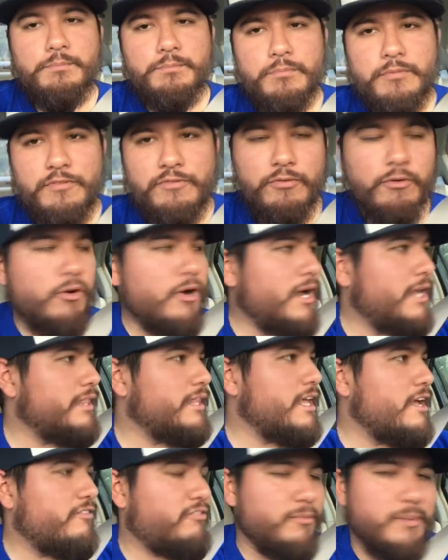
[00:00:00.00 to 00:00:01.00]
before I
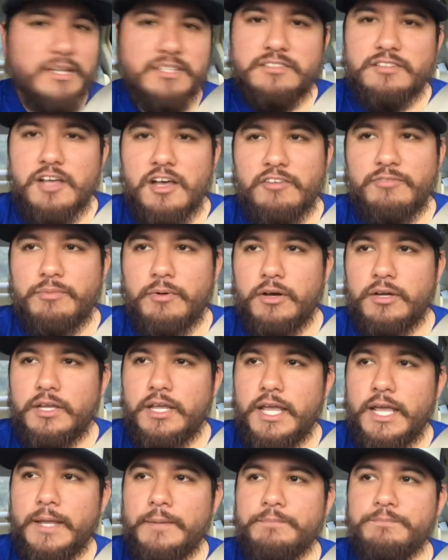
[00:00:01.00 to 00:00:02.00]
left my softball
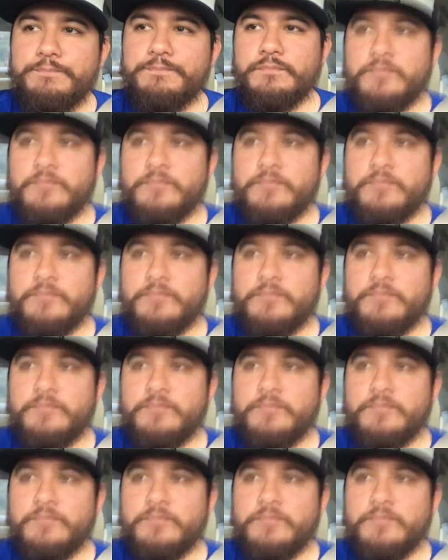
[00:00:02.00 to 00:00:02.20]
game.